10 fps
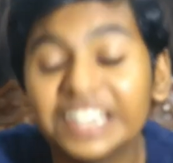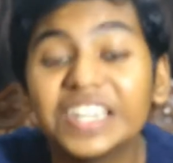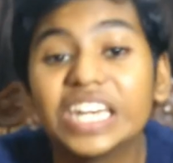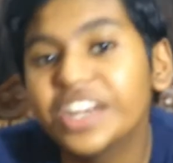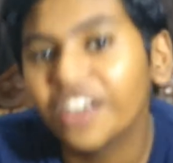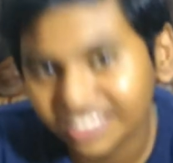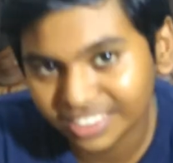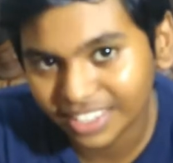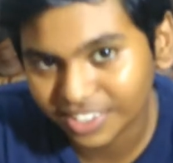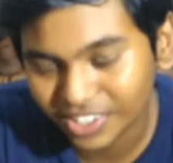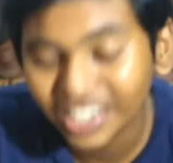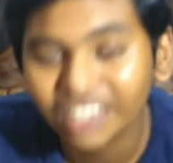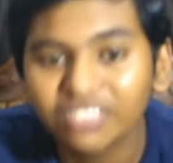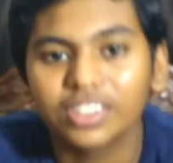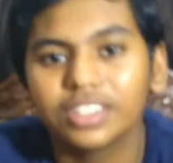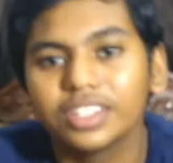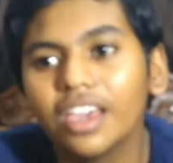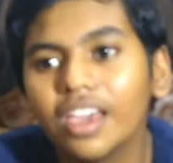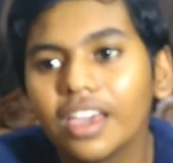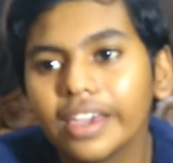not that great for the
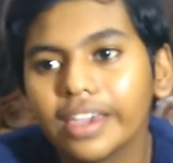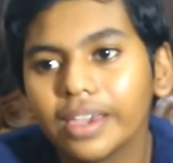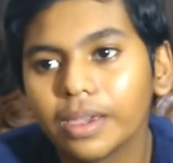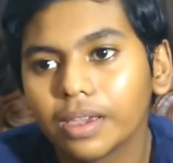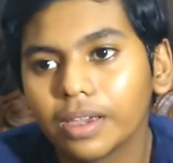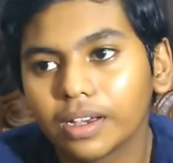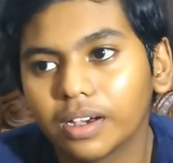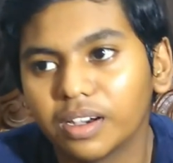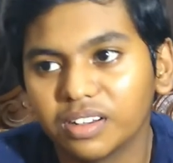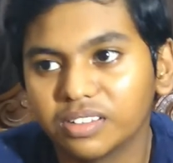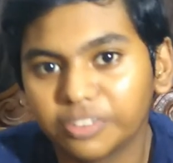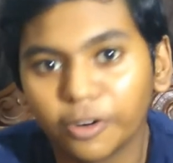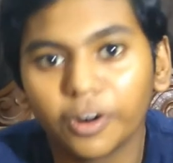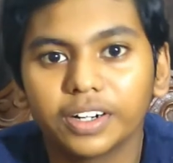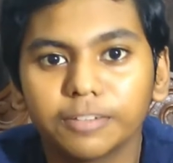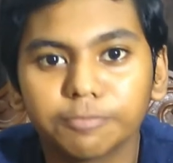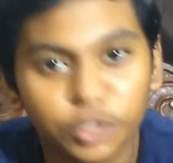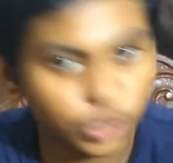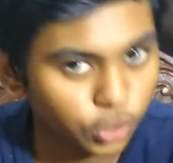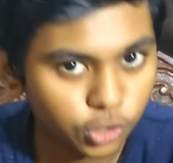for
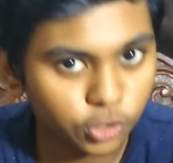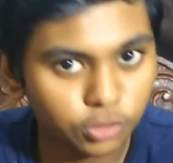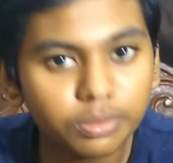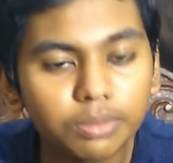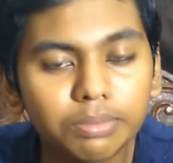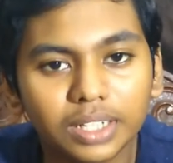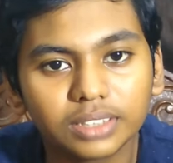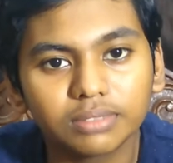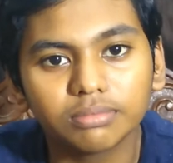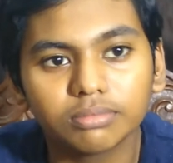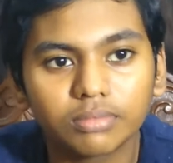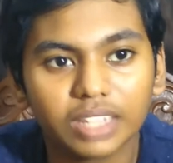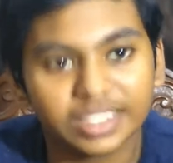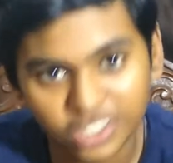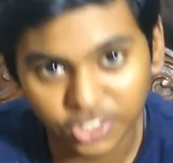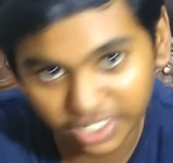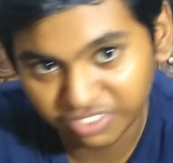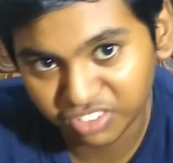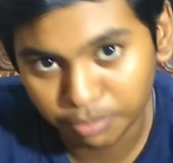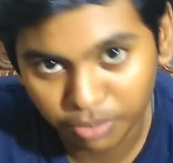YouTube, but it's actually great
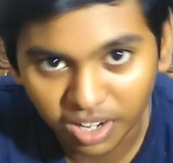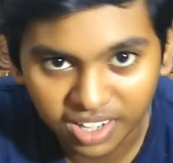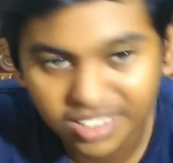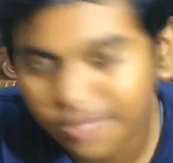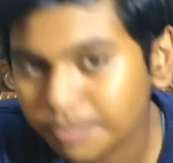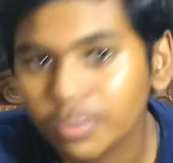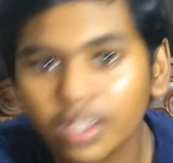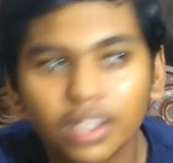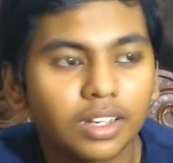for the price.